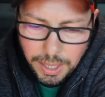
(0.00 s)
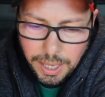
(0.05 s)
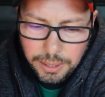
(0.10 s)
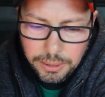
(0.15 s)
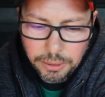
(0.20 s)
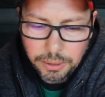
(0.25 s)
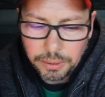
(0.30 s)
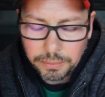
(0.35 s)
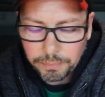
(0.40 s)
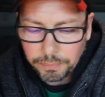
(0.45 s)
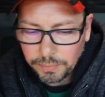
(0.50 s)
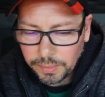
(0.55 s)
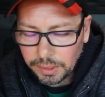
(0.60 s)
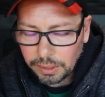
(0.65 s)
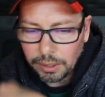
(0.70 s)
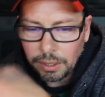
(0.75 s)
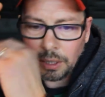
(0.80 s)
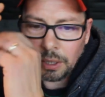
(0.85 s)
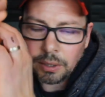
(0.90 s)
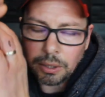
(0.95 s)
matter.
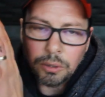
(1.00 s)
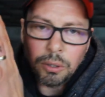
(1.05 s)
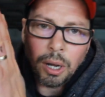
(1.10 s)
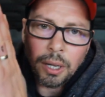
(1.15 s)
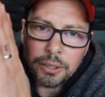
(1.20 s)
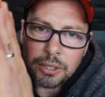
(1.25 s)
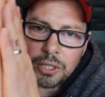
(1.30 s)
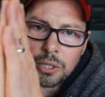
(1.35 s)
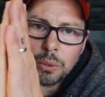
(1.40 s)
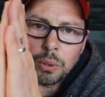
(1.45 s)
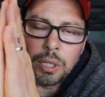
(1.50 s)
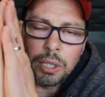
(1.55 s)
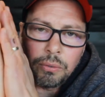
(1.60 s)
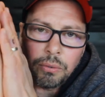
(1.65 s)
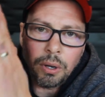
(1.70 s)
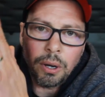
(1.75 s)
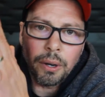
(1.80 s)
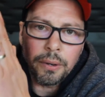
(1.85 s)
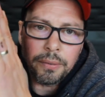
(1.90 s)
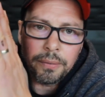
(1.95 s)
It, God is only
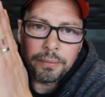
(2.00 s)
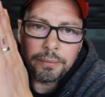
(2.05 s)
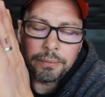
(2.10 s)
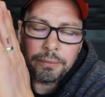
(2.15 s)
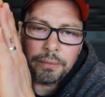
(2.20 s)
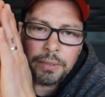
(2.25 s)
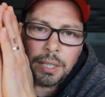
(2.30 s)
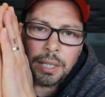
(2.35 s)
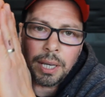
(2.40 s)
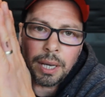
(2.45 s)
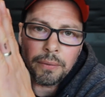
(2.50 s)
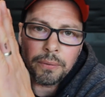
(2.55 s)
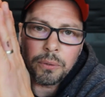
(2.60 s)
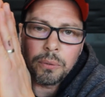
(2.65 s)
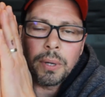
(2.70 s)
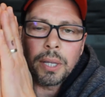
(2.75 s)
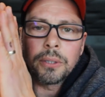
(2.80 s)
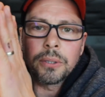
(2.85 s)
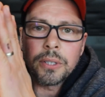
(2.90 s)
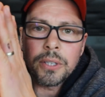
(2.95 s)
one. We have
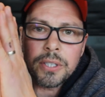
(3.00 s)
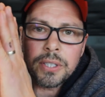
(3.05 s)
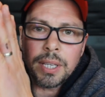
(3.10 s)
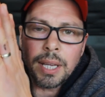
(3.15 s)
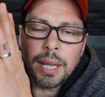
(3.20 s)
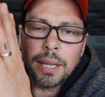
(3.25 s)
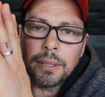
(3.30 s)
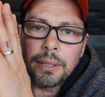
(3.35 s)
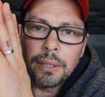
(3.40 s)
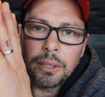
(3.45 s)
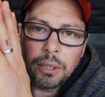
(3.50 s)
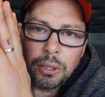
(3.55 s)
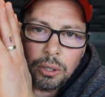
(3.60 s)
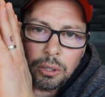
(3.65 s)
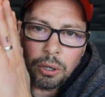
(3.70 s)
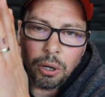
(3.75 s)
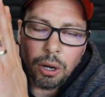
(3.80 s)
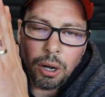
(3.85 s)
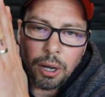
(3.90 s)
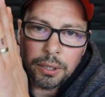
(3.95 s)
to understand
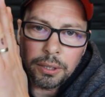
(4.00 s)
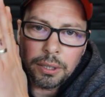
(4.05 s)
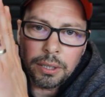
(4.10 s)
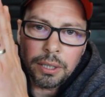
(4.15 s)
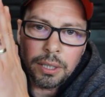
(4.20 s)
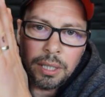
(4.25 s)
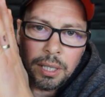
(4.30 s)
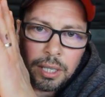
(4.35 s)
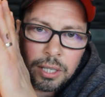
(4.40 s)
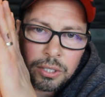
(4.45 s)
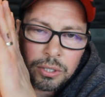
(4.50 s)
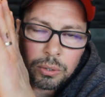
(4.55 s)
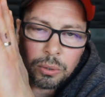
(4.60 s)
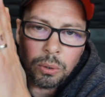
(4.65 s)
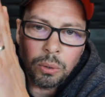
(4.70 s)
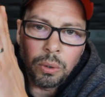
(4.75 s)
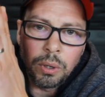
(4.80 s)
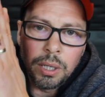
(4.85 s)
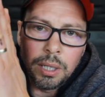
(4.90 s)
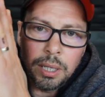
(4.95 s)
God is
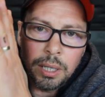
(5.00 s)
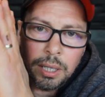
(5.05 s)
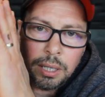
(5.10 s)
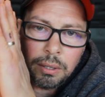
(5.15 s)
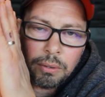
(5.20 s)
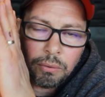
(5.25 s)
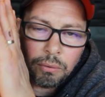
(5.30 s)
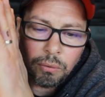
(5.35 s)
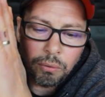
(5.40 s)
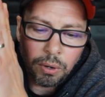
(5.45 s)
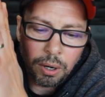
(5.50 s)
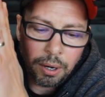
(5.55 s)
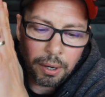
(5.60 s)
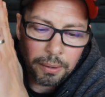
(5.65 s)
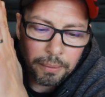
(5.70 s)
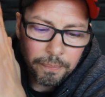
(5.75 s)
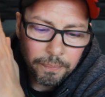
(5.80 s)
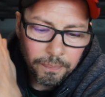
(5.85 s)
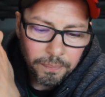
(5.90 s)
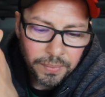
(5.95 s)
only
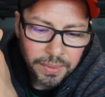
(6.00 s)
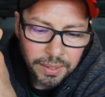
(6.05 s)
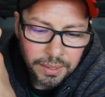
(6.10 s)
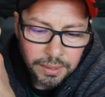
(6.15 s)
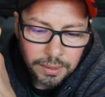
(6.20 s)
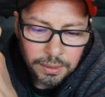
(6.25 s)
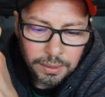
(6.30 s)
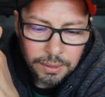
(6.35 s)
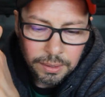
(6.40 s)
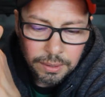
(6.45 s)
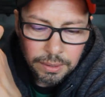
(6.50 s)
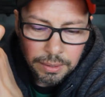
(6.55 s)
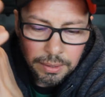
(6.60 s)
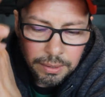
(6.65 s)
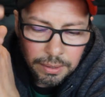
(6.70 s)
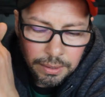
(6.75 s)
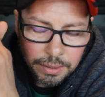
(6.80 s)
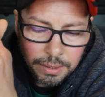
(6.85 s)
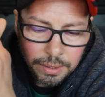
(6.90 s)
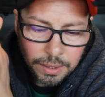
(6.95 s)
one.
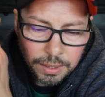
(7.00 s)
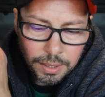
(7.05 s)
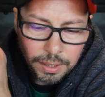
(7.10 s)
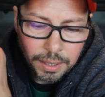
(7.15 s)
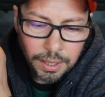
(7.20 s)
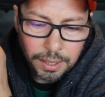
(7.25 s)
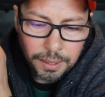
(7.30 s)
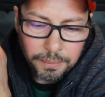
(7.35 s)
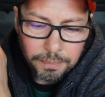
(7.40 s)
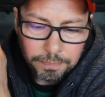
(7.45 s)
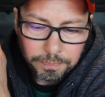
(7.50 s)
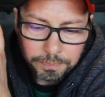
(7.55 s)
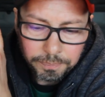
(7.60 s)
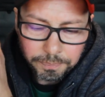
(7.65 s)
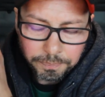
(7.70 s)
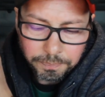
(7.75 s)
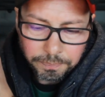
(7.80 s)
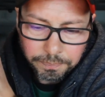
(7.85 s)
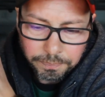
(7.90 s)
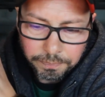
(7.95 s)
And
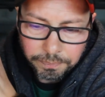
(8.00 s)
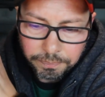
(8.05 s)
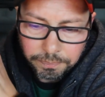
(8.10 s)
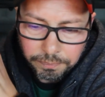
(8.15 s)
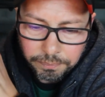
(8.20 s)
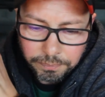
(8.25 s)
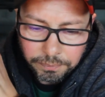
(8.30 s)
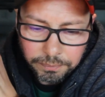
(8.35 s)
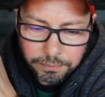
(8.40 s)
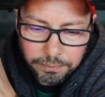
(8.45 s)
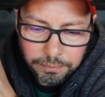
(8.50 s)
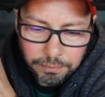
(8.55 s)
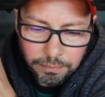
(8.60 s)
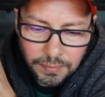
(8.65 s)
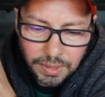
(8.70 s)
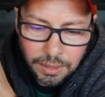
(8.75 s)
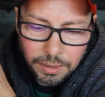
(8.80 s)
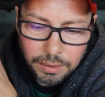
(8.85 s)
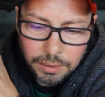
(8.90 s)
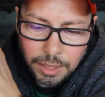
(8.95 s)

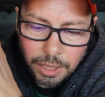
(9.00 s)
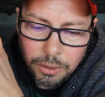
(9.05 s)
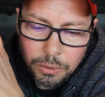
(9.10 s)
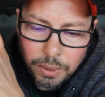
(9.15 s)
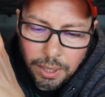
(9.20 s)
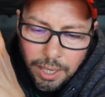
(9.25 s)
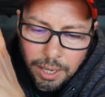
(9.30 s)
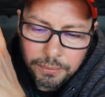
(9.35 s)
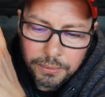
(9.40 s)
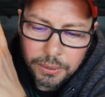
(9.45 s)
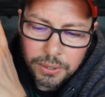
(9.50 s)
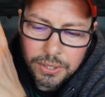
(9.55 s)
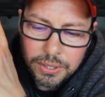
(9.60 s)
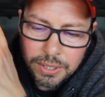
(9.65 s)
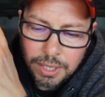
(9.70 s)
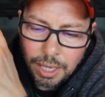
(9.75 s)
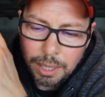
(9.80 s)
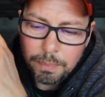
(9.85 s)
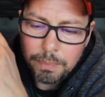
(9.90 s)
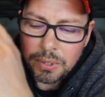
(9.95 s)
then you have the
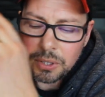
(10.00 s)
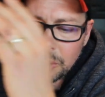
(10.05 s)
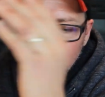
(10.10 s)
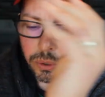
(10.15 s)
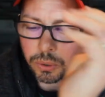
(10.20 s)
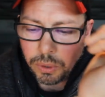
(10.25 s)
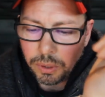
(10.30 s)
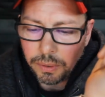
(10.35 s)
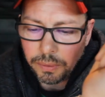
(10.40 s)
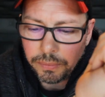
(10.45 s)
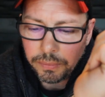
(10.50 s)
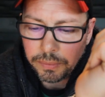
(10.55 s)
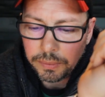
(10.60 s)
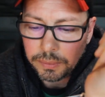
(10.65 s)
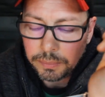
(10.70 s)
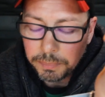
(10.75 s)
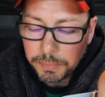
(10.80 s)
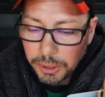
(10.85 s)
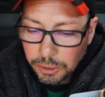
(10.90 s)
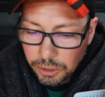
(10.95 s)
same soul,
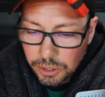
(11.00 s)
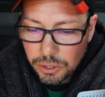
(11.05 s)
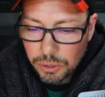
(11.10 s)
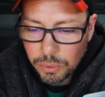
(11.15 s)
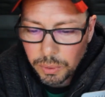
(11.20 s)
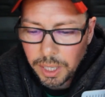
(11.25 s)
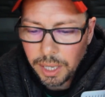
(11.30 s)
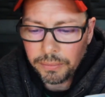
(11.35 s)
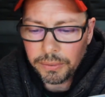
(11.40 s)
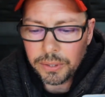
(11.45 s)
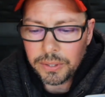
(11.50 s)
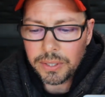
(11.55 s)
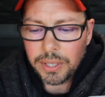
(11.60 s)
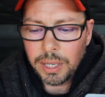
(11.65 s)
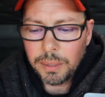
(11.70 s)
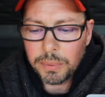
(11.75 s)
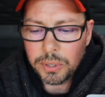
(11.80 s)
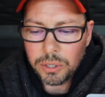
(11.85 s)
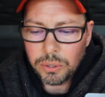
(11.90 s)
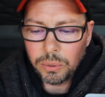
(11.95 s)
because you have the
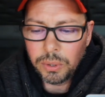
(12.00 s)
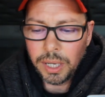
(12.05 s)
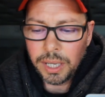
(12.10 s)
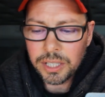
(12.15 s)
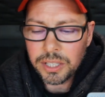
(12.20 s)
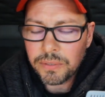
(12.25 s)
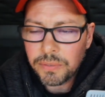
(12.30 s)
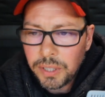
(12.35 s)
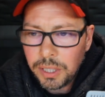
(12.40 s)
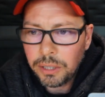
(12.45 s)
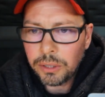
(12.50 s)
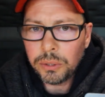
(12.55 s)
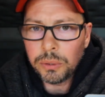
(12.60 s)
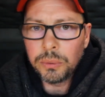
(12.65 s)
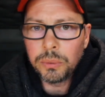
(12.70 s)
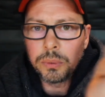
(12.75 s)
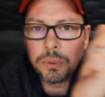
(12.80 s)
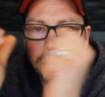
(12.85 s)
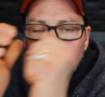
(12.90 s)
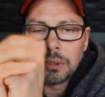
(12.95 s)
same soul as we
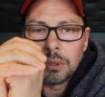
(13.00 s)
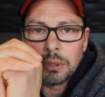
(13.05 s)
do.